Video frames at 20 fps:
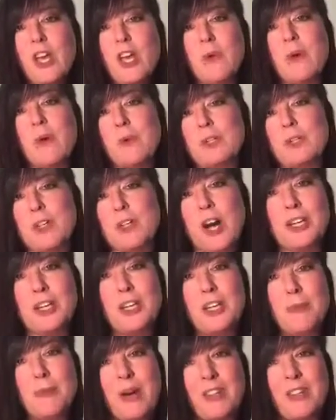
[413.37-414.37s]
and what we're
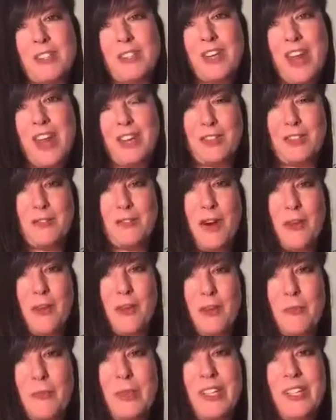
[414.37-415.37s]
talking about today is
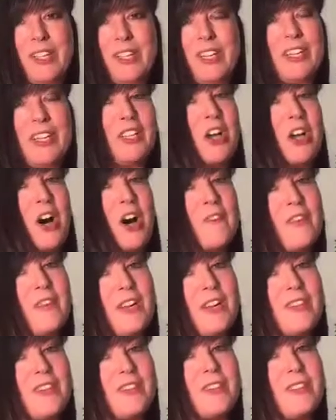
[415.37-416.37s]
vulnerability and
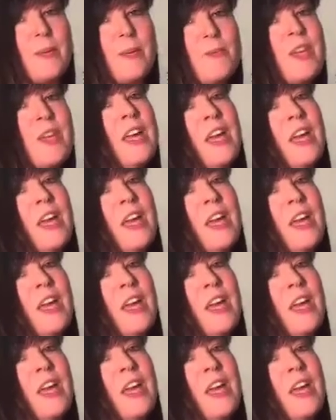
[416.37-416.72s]
confidence